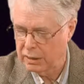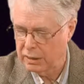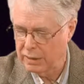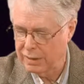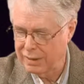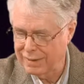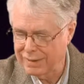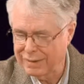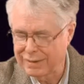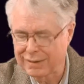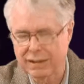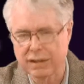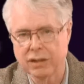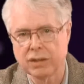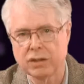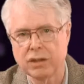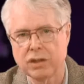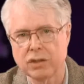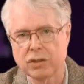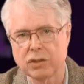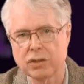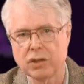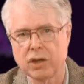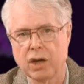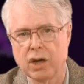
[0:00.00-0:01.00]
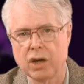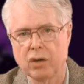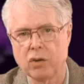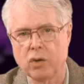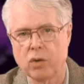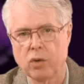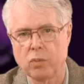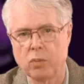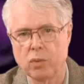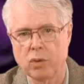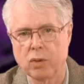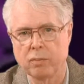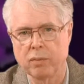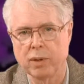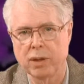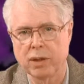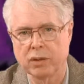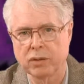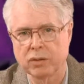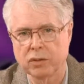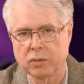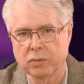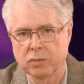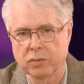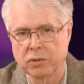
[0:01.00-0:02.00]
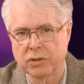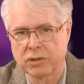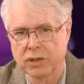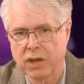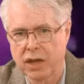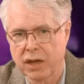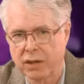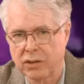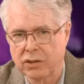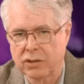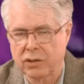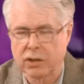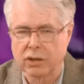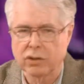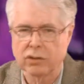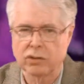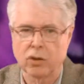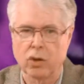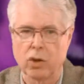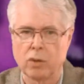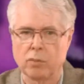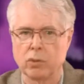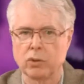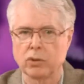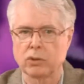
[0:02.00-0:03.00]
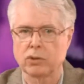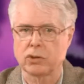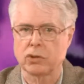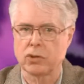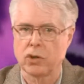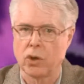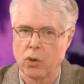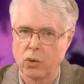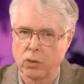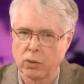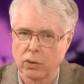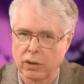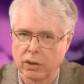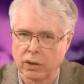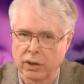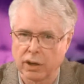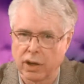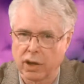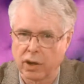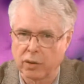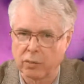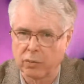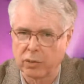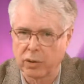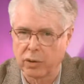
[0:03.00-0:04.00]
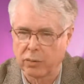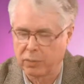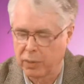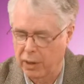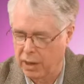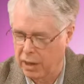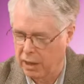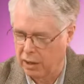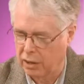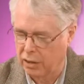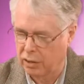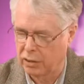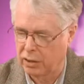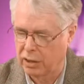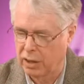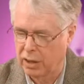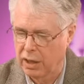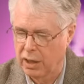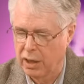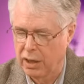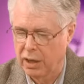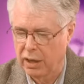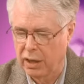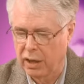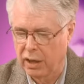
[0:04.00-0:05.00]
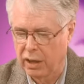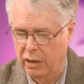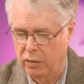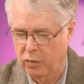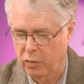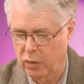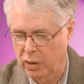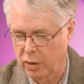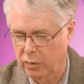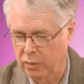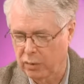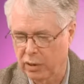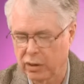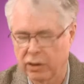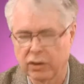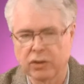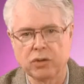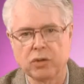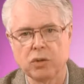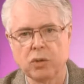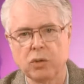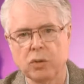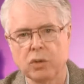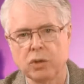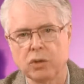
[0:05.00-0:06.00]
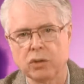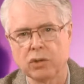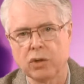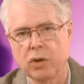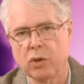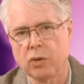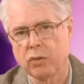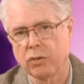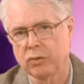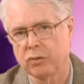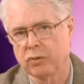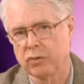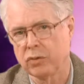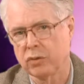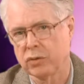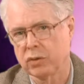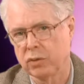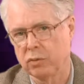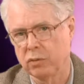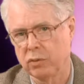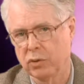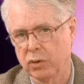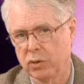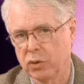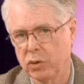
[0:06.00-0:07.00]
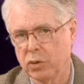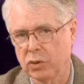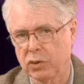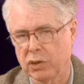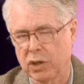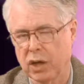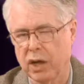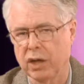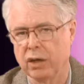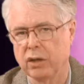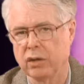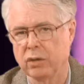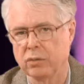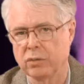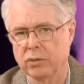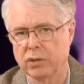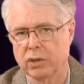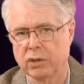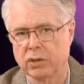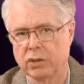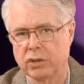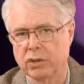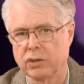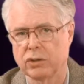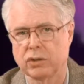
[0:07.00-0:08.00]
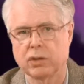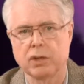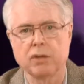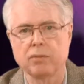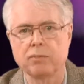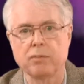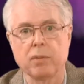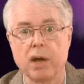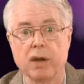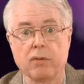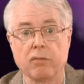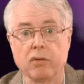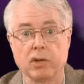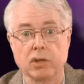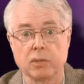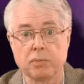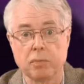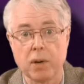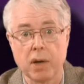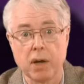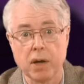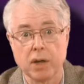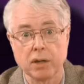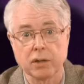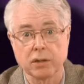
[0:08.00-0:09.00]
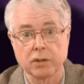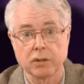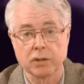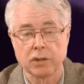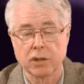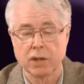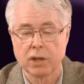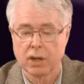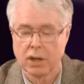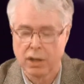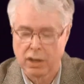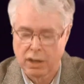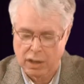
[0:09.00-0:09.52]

This edition, I hope, will make some sense. It's almost totally unprepared. And what I'm going to do is go through some news items and just give my response.